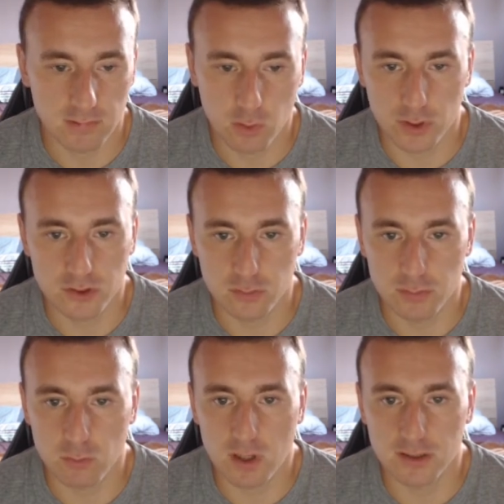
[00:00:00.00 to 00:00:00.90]
queen to
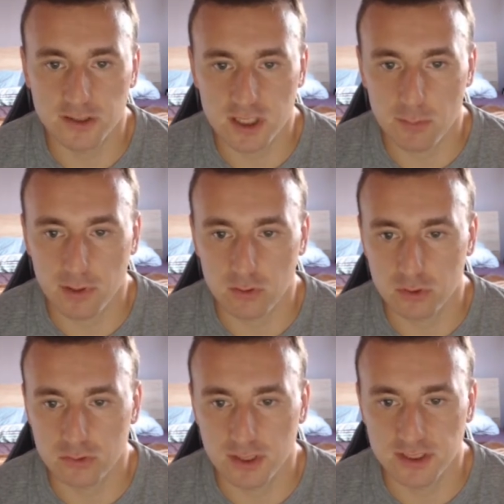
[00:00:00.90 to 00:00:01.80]
b1 stopping
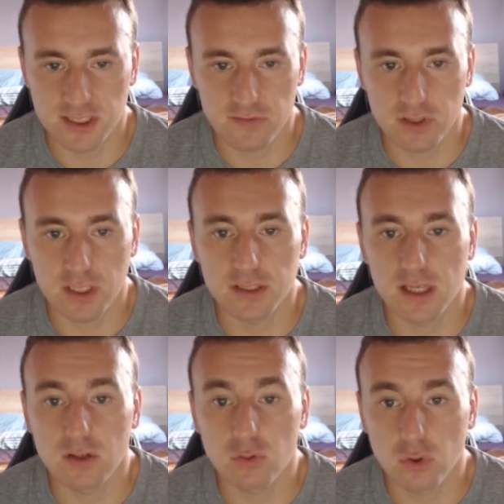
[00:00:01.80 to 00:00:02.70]
rook to h7, and
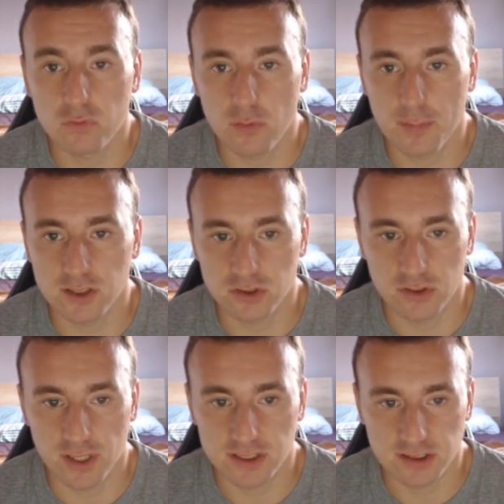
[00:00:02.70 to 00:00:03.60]
then rook from h
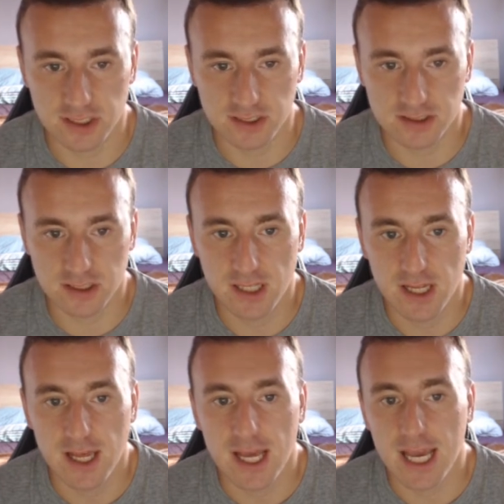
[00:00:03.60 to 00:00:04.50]
to h6,
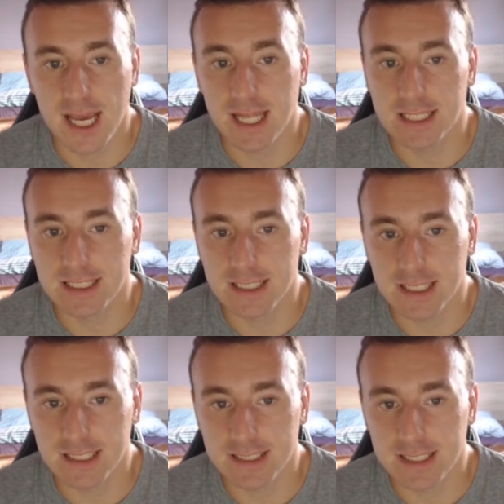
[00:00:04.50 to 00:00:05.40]
and
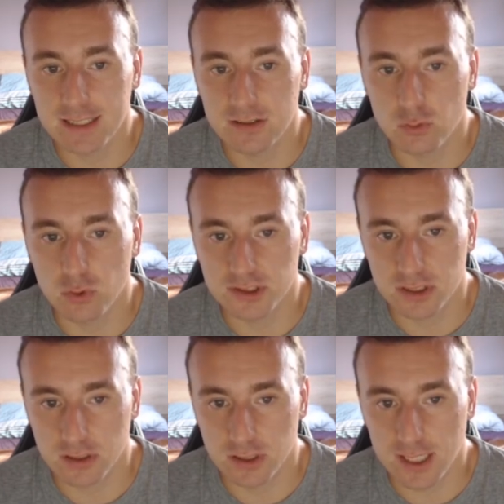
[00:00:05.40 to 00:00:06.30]
then the rooks
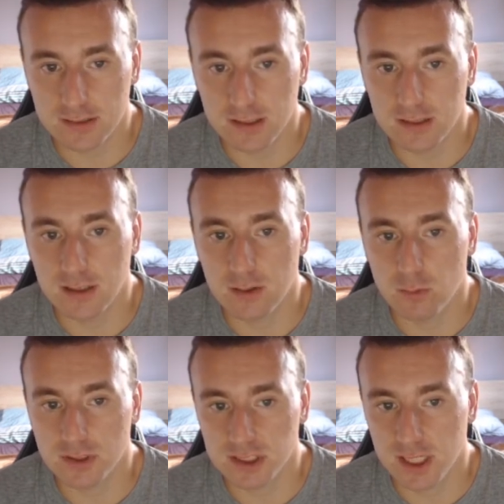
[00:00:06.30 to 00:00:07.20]
are connected, and
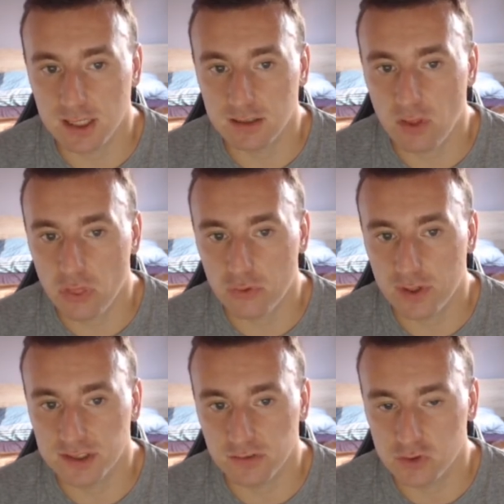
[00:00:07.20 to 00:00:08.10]
once again
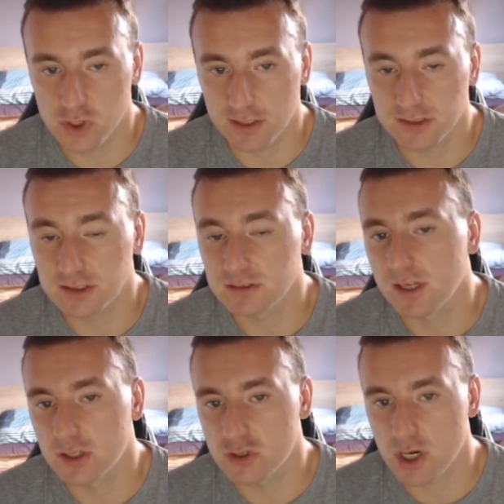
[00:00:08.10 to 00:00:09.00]
threats of checks
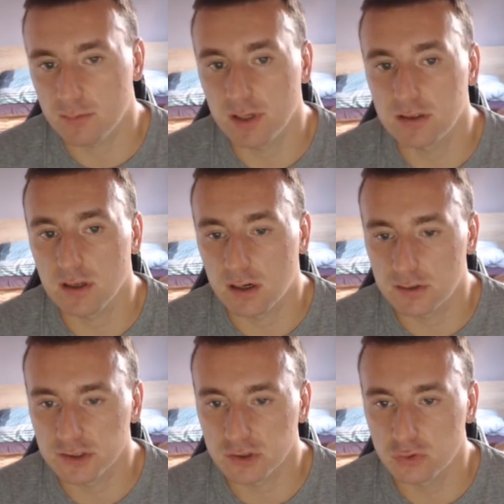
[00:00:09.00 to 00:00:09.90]
and checkmate
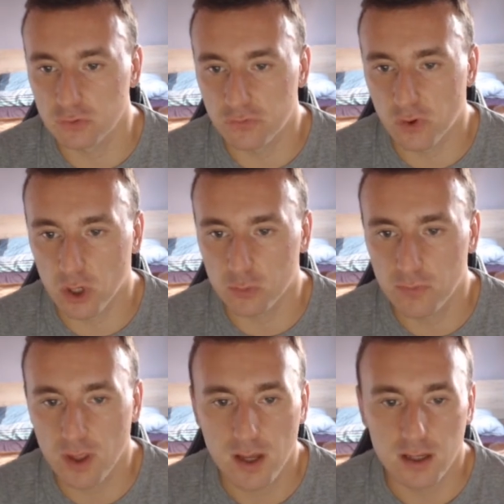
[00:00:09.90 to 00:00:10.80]
are soon to follow.
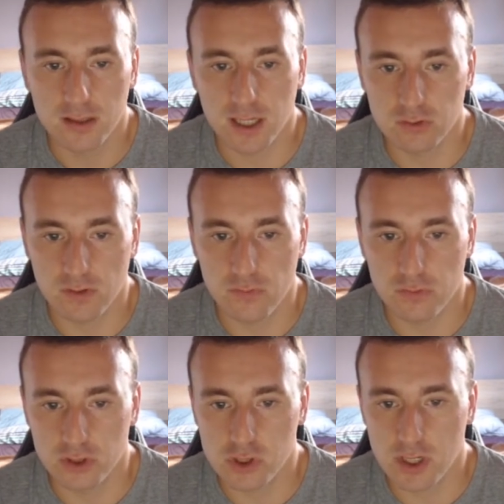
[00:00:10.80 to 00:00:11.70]
Knight to
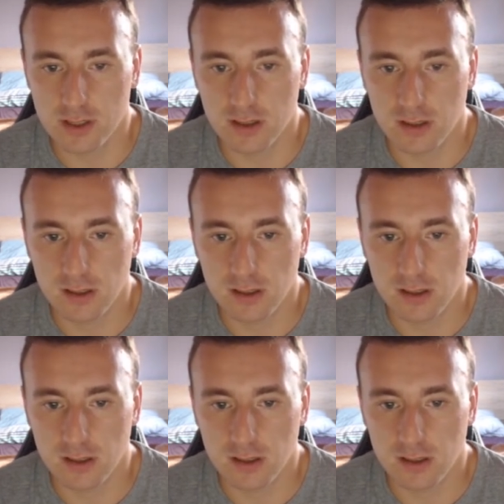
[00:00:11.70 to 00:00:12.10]
f3 check,